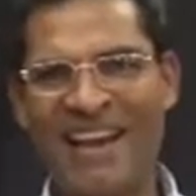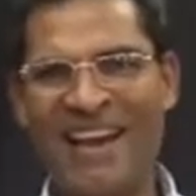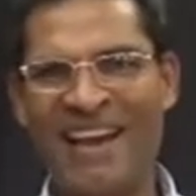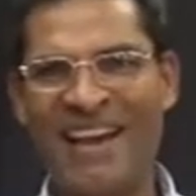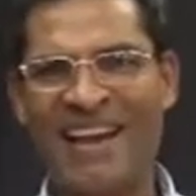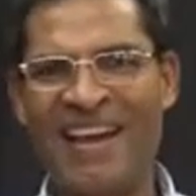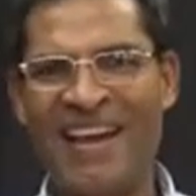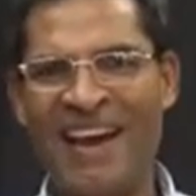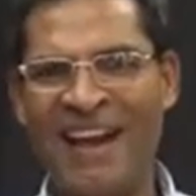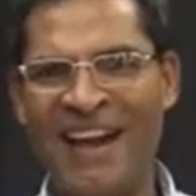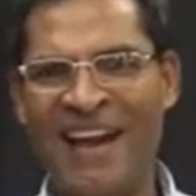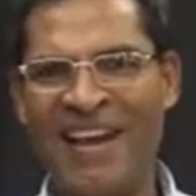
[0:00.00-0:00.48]

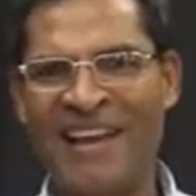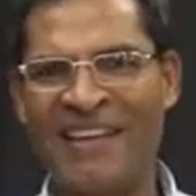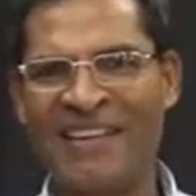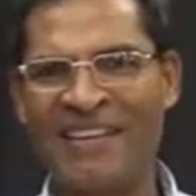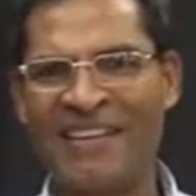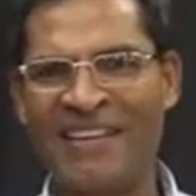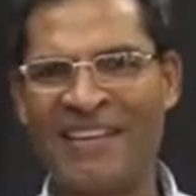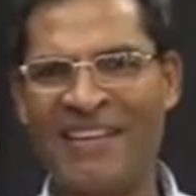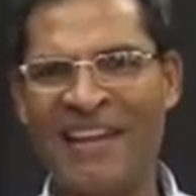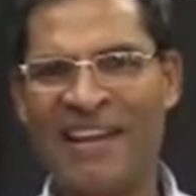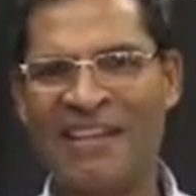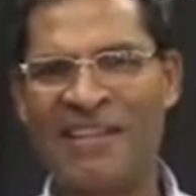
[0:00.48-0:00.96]

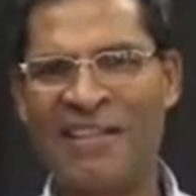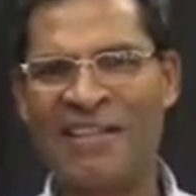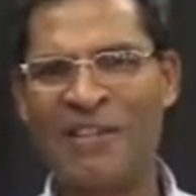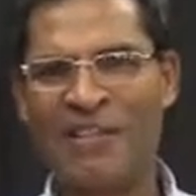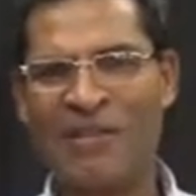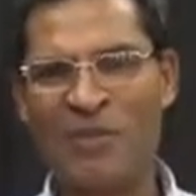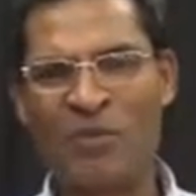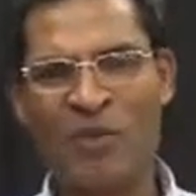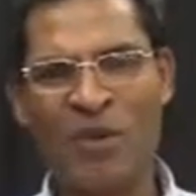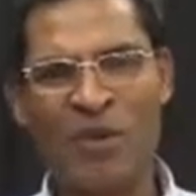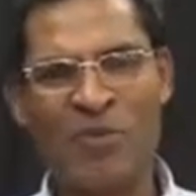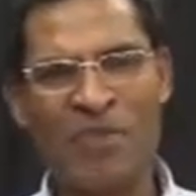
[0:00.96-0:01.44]
And that is,
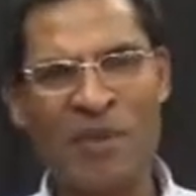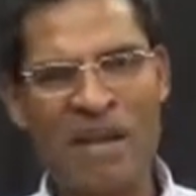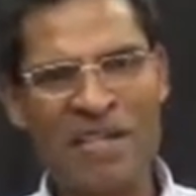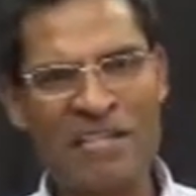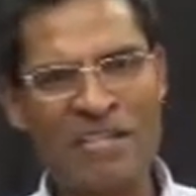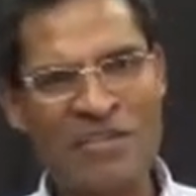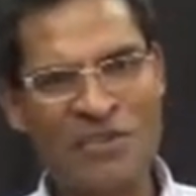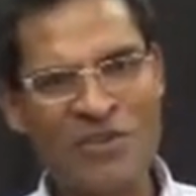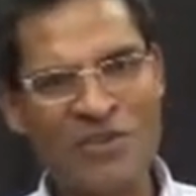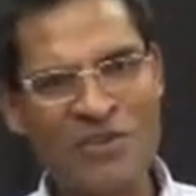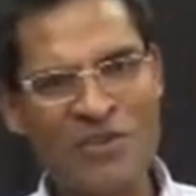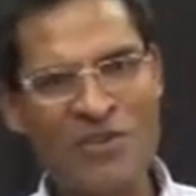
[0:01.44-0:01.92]
we
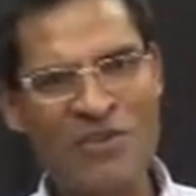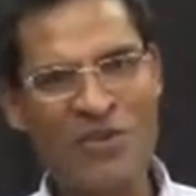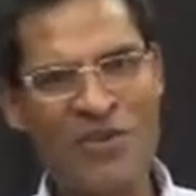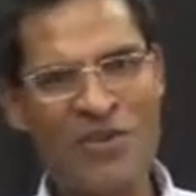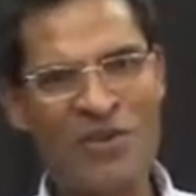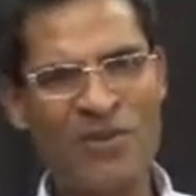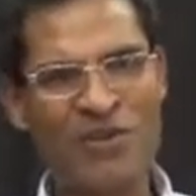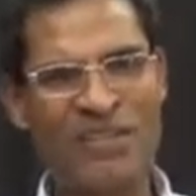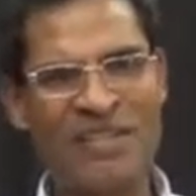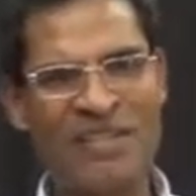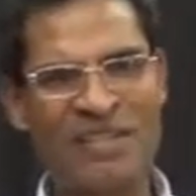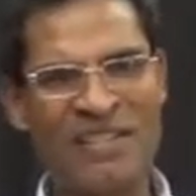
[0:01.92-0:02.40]
must
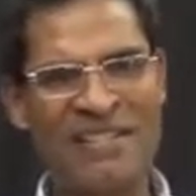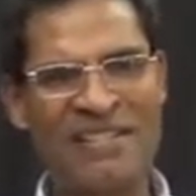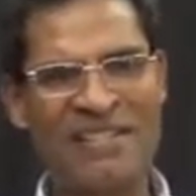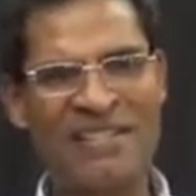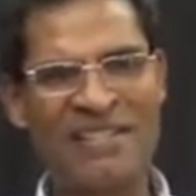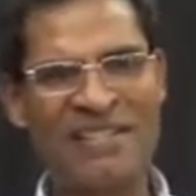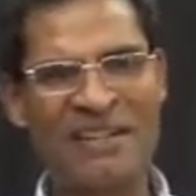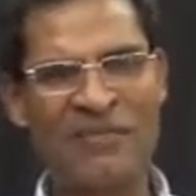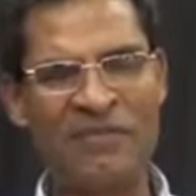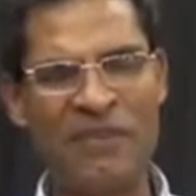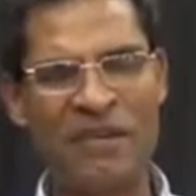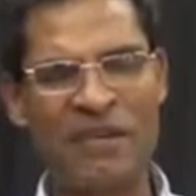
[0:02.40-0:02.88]
know
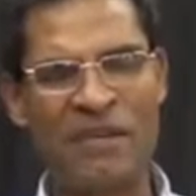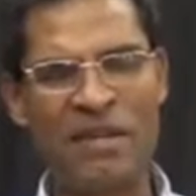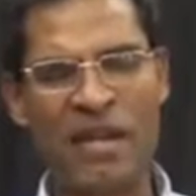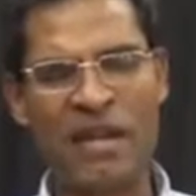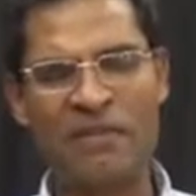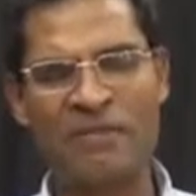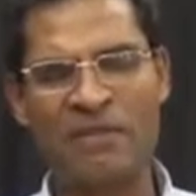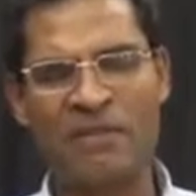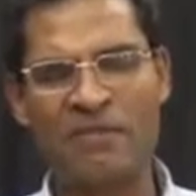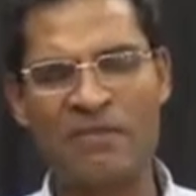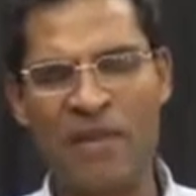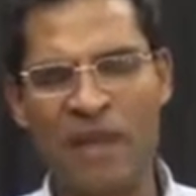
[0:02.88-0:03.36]
these different
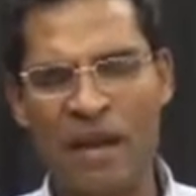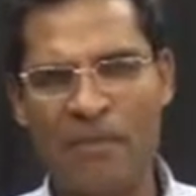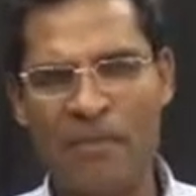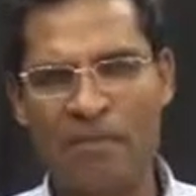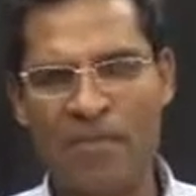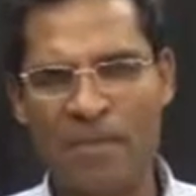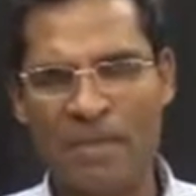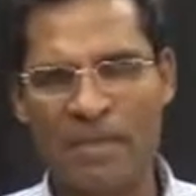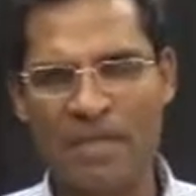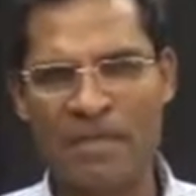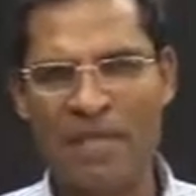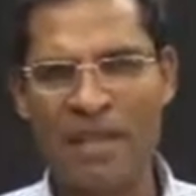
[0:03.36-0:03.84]
types of
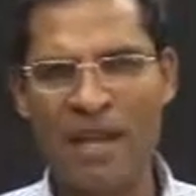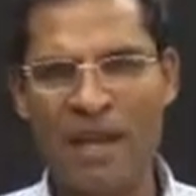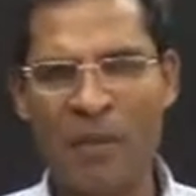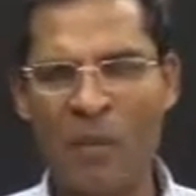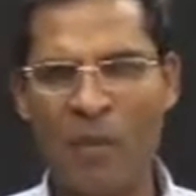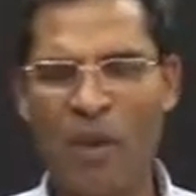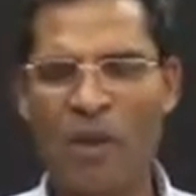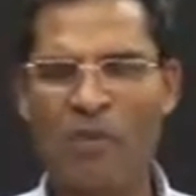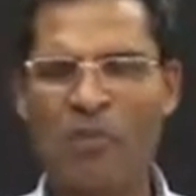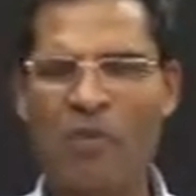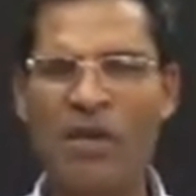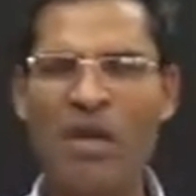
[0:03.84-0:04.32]
numbers
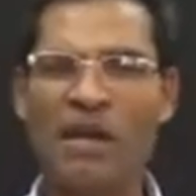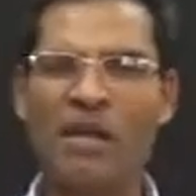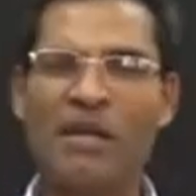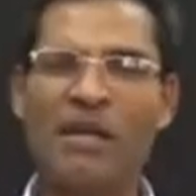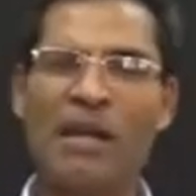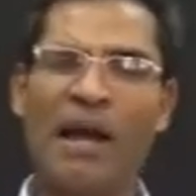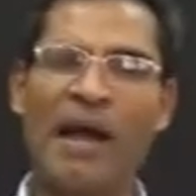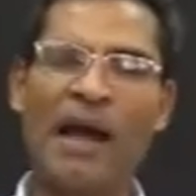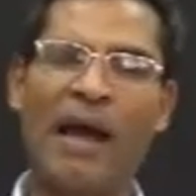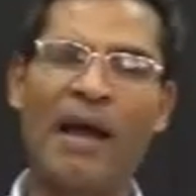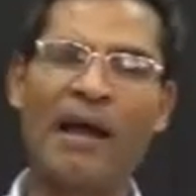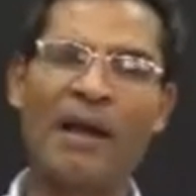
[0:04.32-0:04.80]
when we are
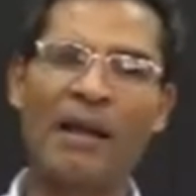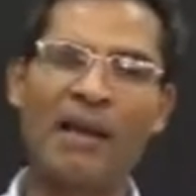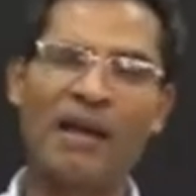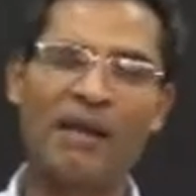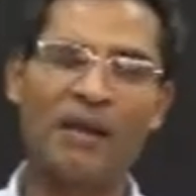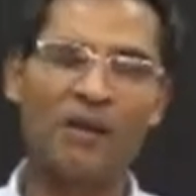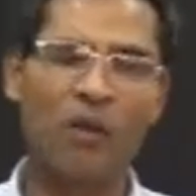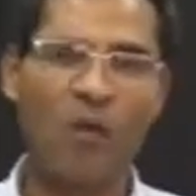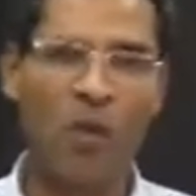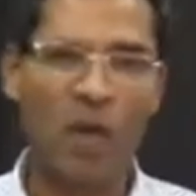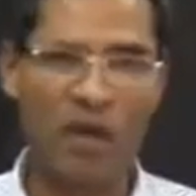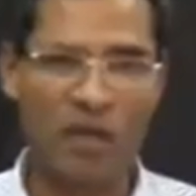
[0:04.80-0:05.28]

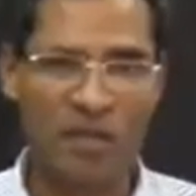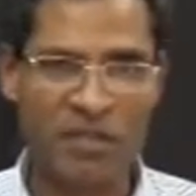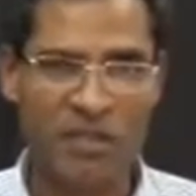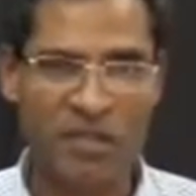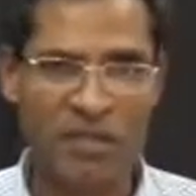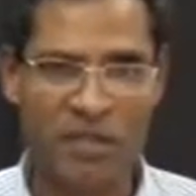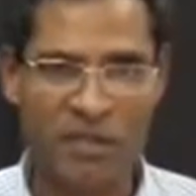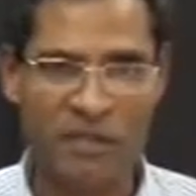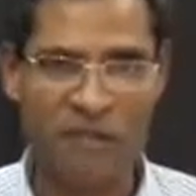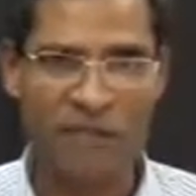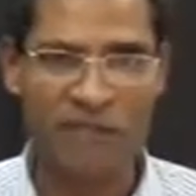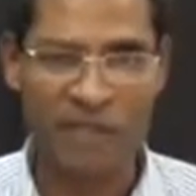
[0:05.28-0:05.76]
handling
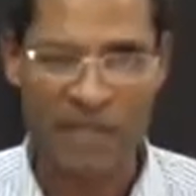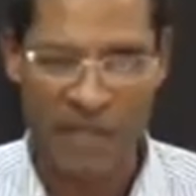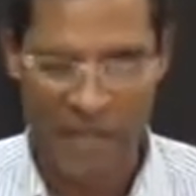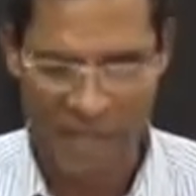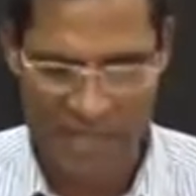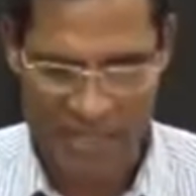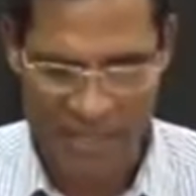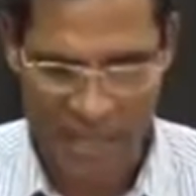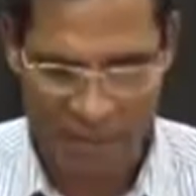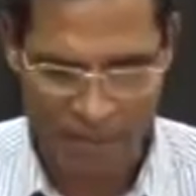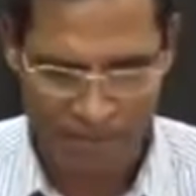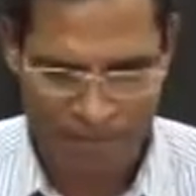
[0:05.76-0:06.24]
quantitative
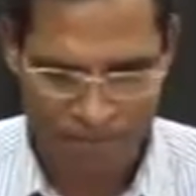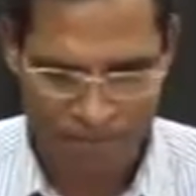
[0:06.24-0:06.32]
data.